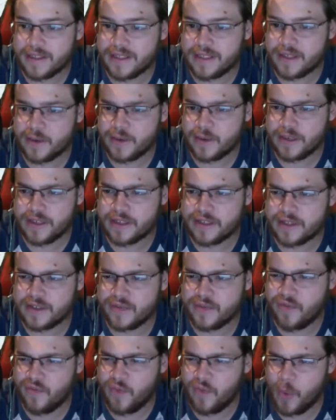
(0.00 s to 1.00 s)
Series
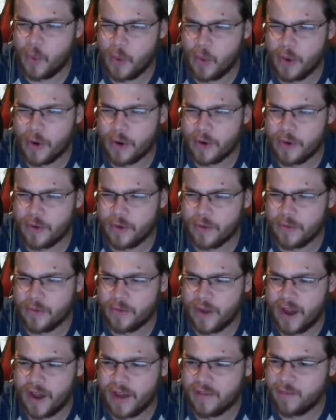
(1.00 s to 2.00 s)
4 or
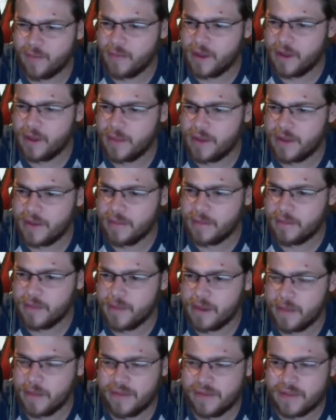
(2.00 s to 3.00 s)
5 maybe
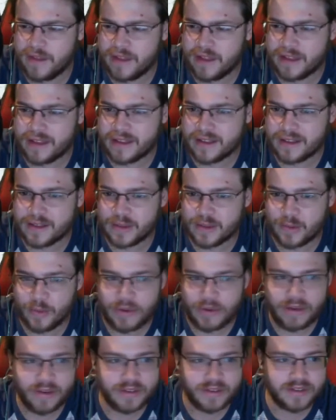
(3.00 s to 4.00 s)
even like
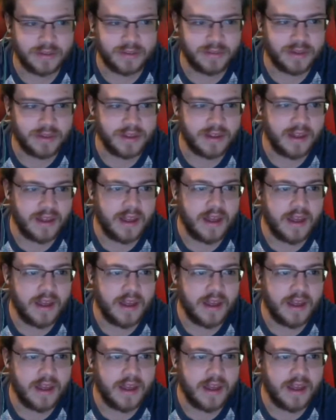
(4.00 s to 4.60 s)
3 or something,